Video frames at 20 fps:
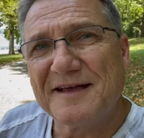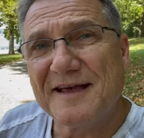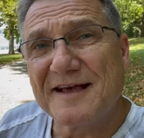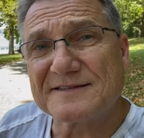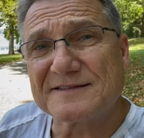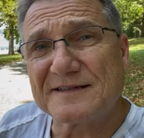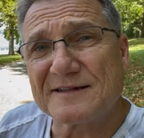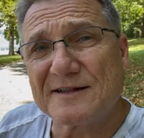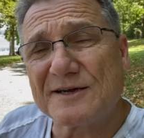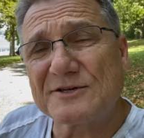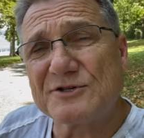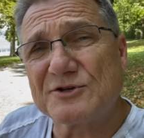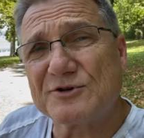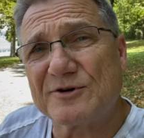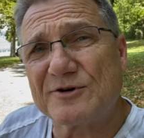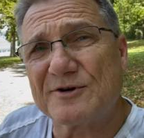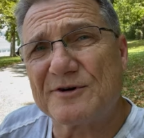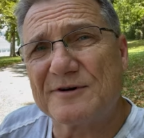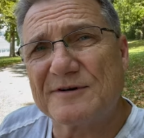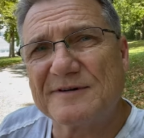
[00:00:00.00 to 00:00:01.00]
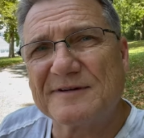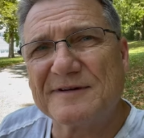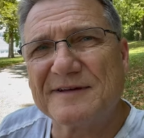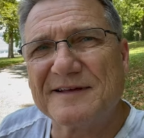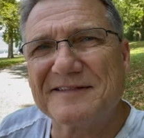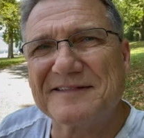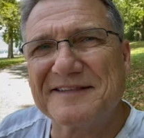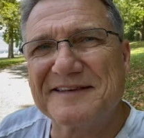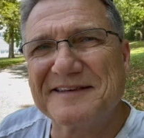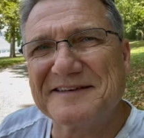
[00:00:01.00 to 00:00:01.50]
as a lecturer
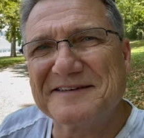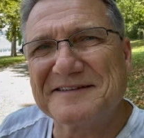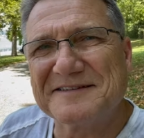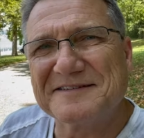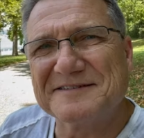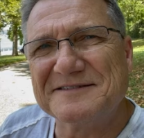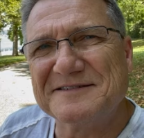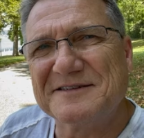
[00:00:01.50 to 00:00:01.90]
in the